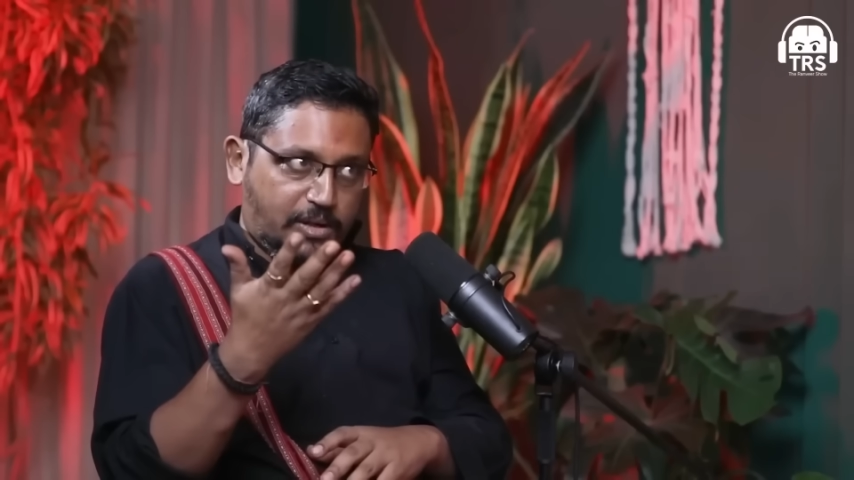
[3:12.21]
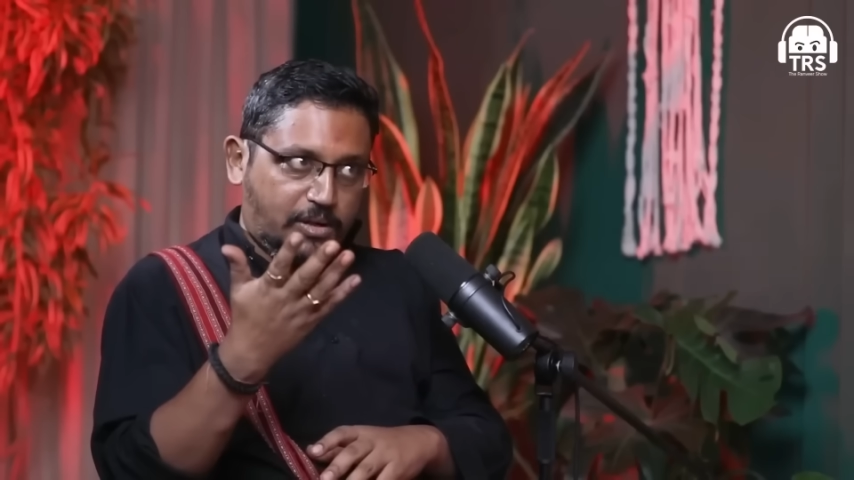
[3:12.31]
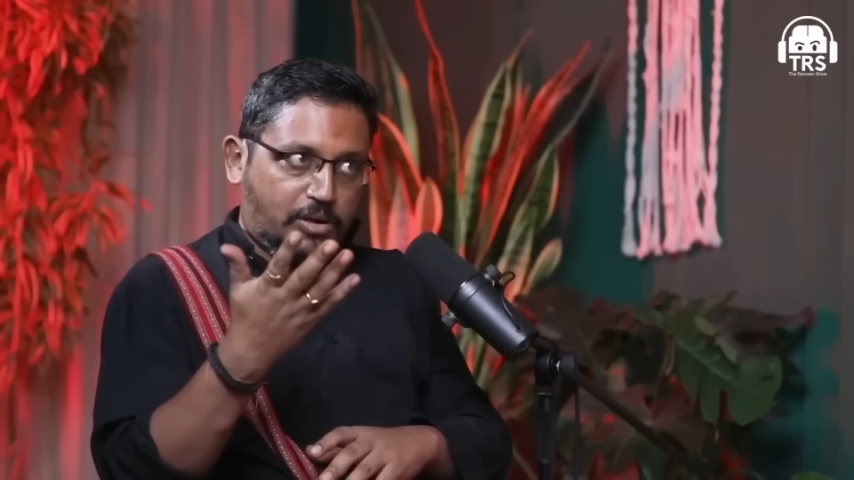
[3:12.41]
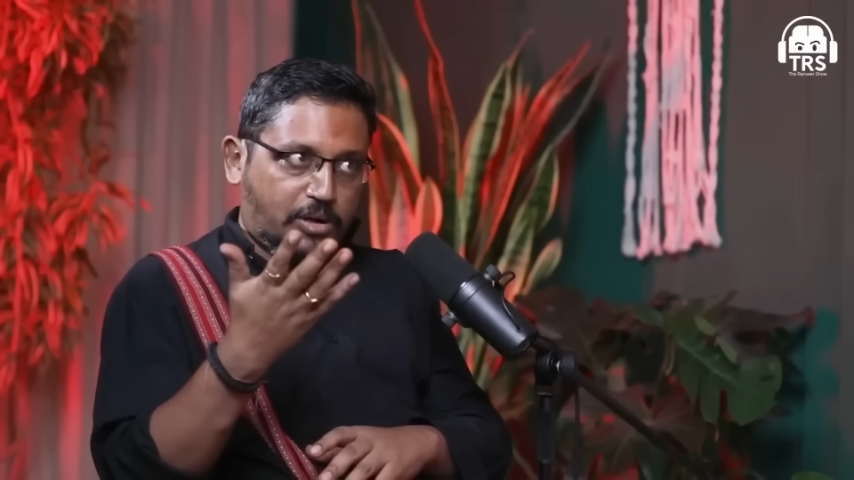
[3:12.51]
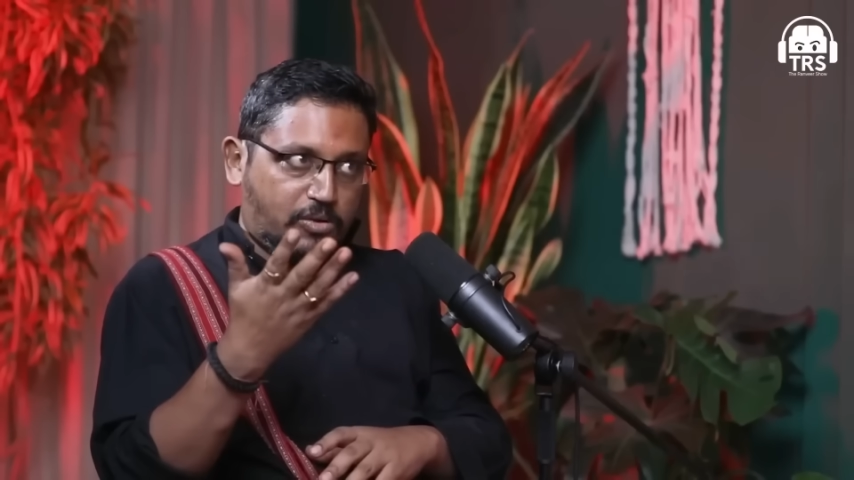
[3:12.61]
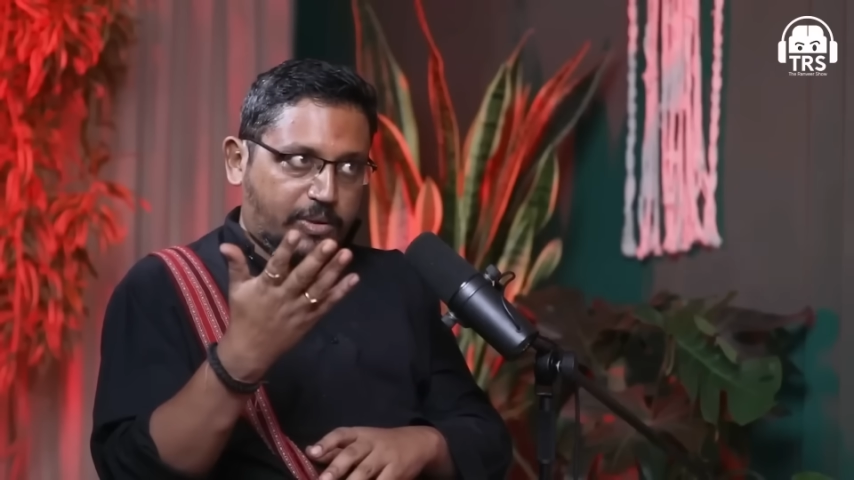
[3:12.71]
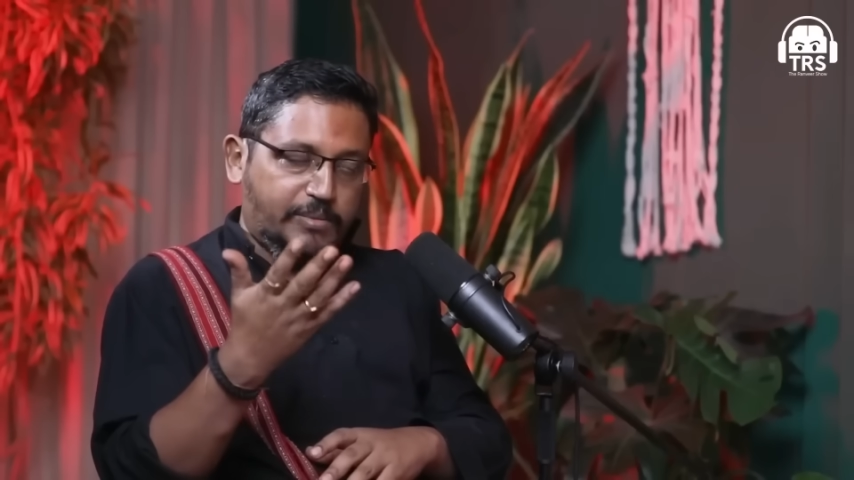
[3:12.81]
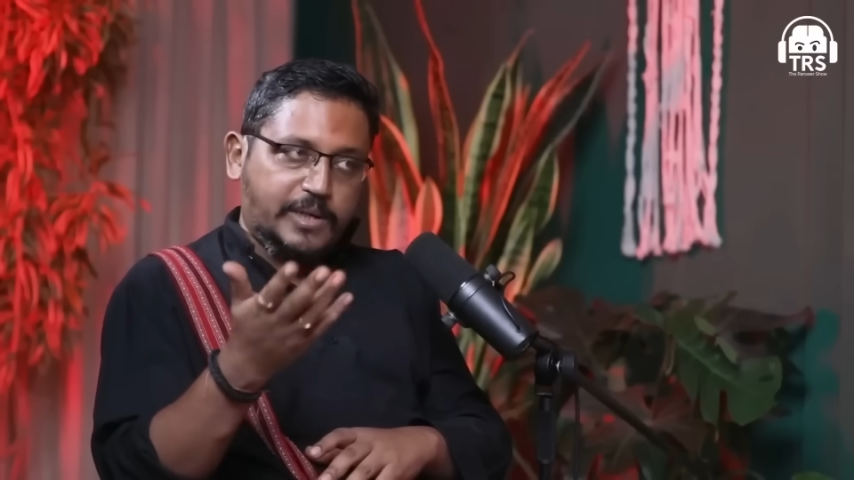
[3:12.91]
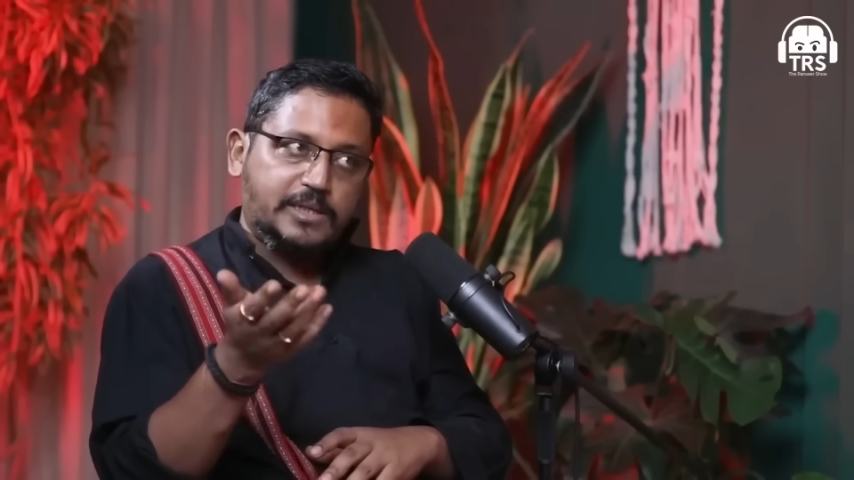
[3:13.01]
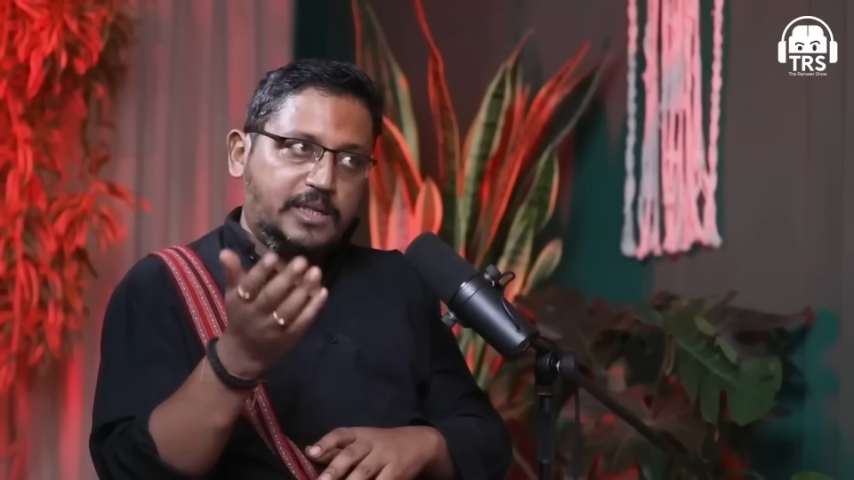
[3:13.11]
Lord
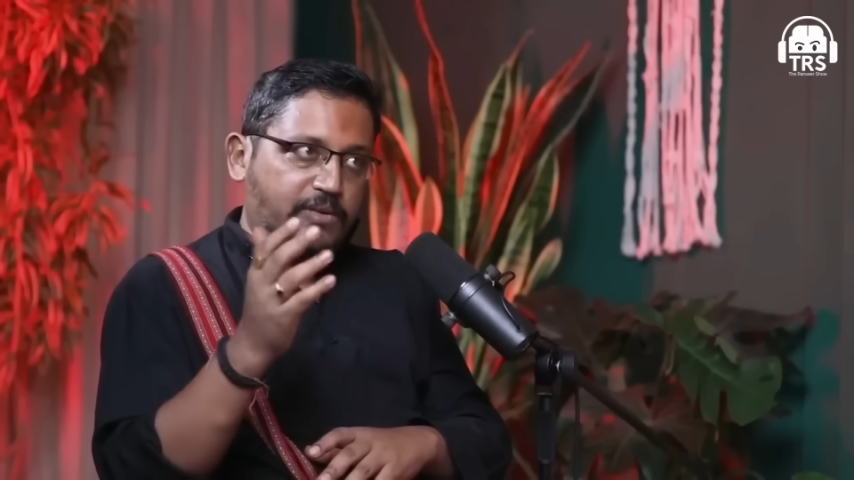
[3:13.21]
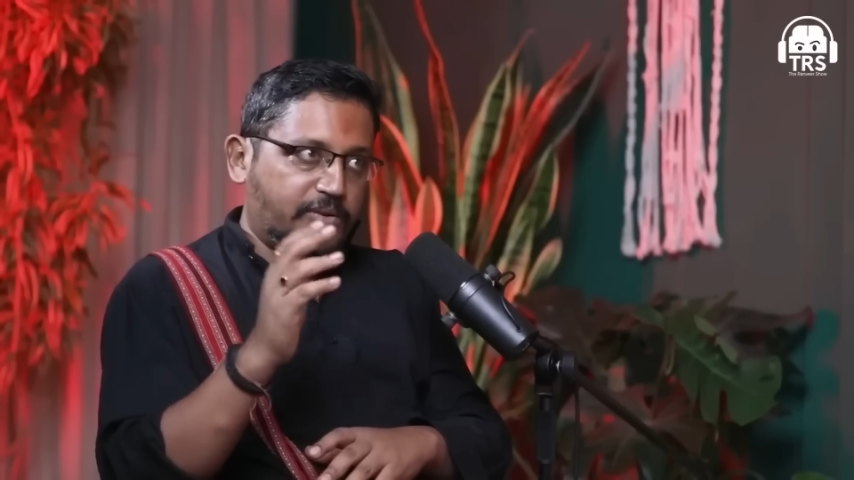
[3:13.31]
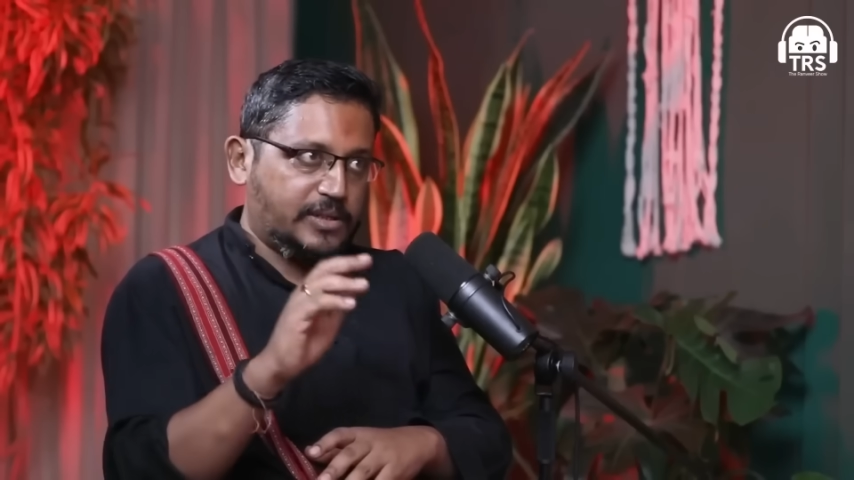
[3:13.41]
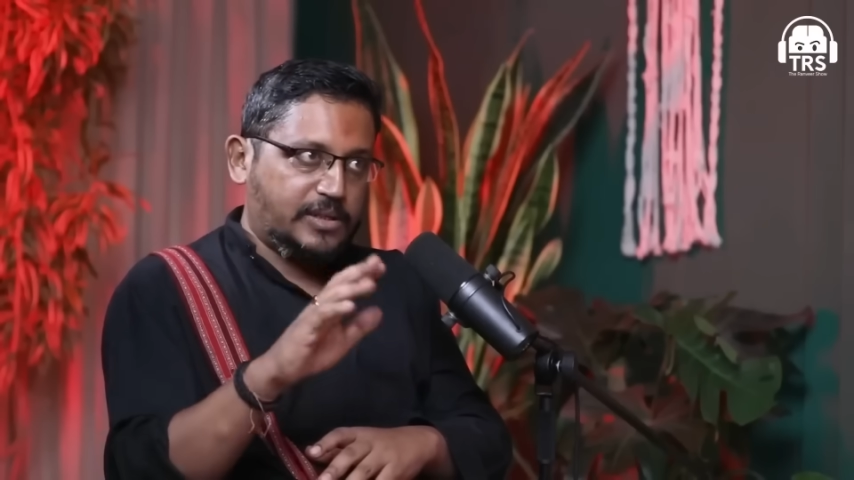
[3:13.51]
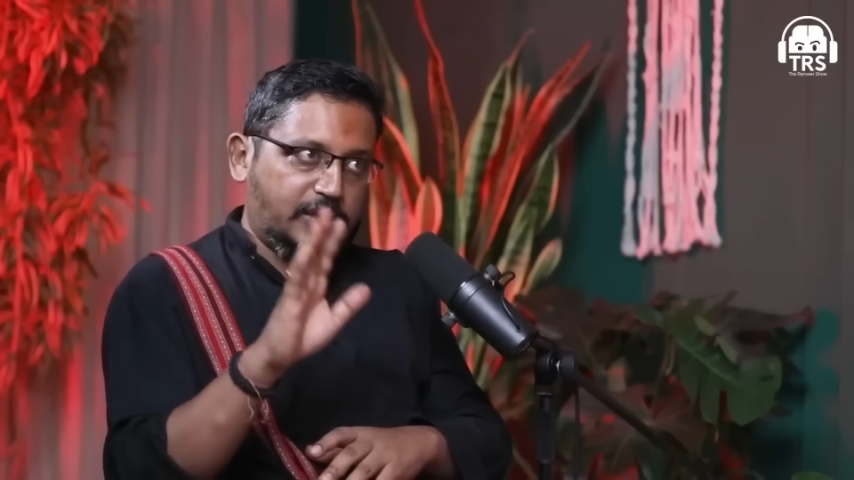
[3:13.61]
Hanuman, because he was